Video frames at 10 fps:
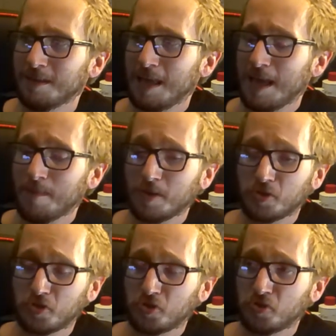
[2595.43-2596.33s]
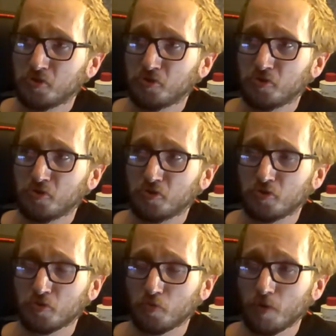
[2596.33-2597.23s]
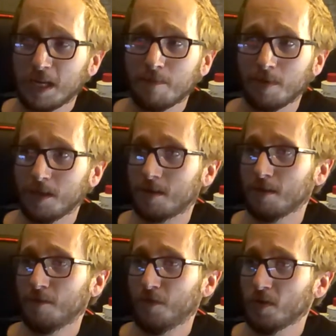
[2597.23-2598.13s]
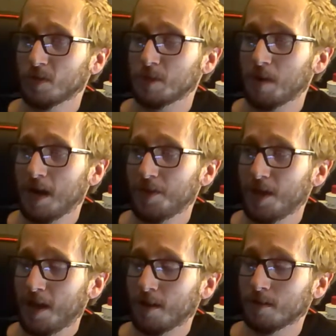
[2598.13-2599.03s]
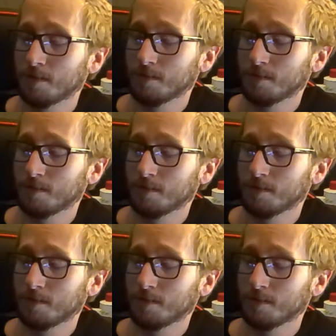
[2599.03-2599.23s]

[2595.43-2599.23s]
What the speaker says: am extremely confused by that.